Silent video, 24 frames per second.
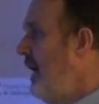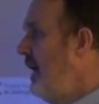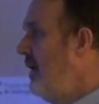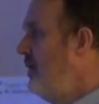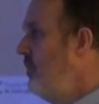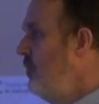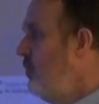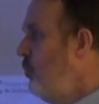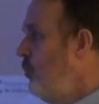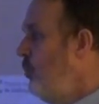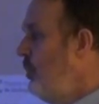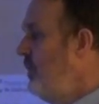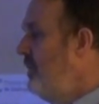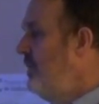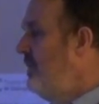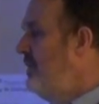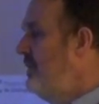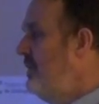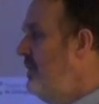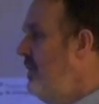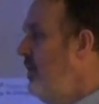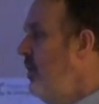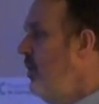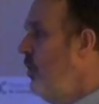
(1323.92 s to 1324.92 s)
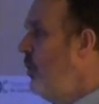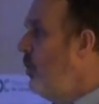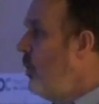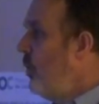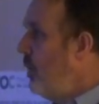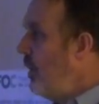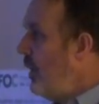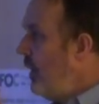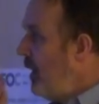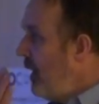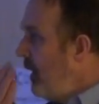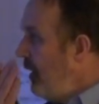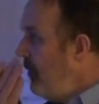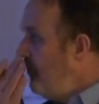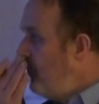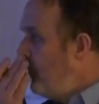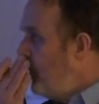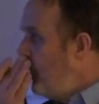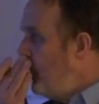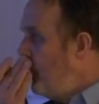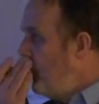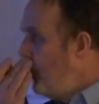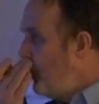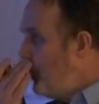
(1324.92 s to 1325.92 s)
and we, if
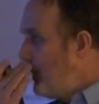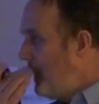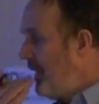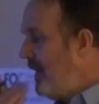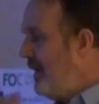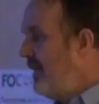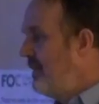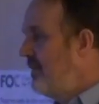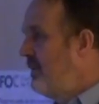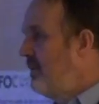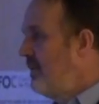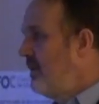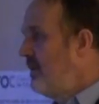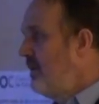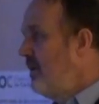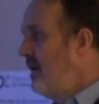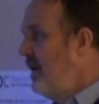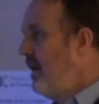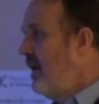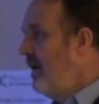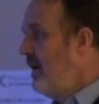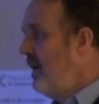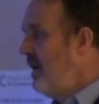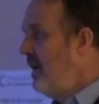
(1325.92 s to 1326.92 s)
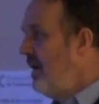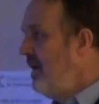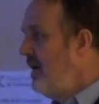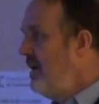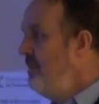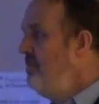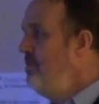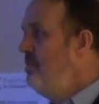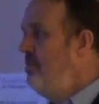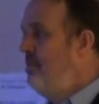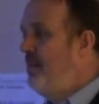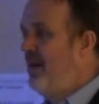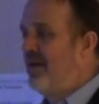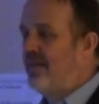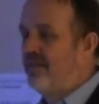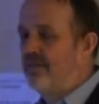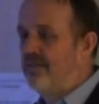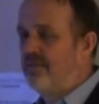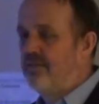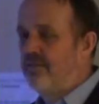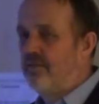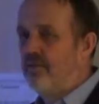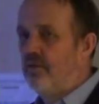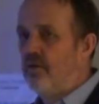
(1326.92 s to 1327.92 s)
you look at
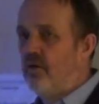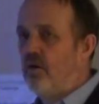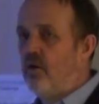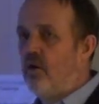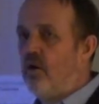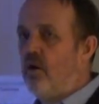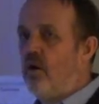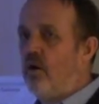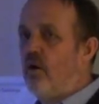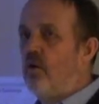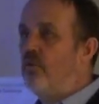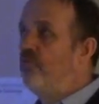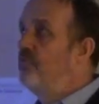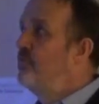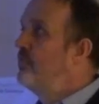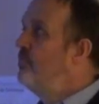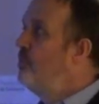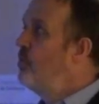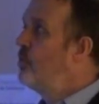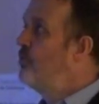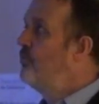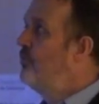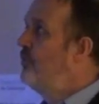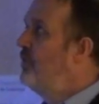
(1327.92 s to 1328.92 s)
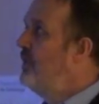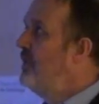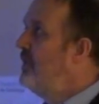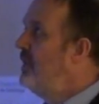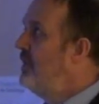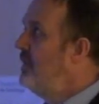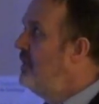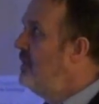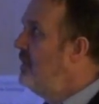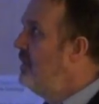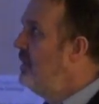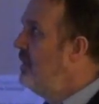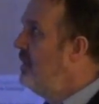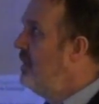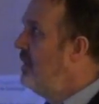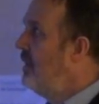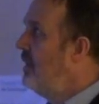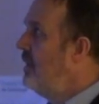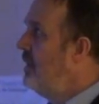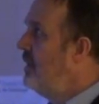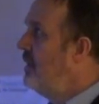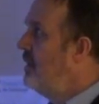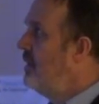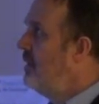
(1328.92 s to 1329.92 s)
impact of smoke-free
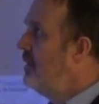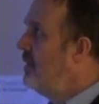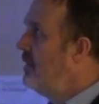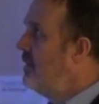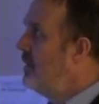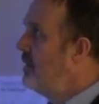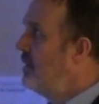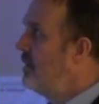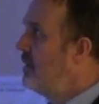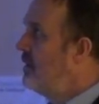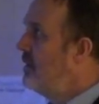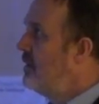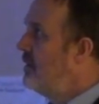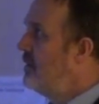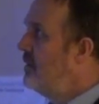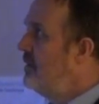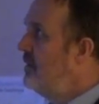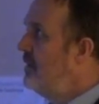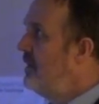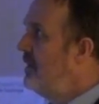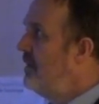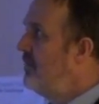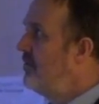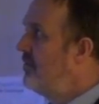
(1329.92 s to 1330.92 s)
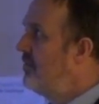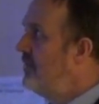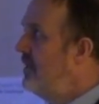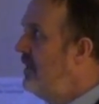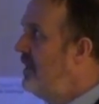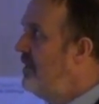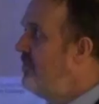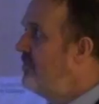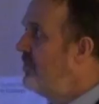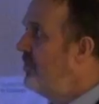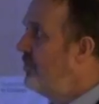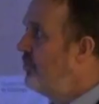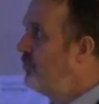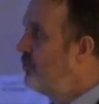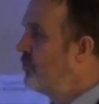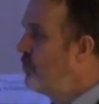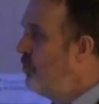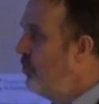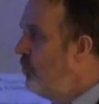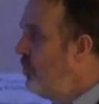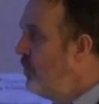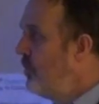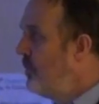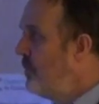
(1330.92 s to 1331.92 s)
uh, legislation
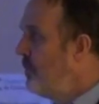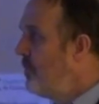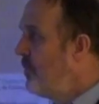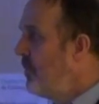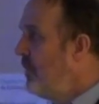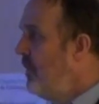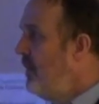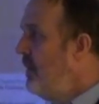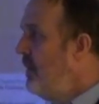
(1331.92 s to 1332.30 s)
score,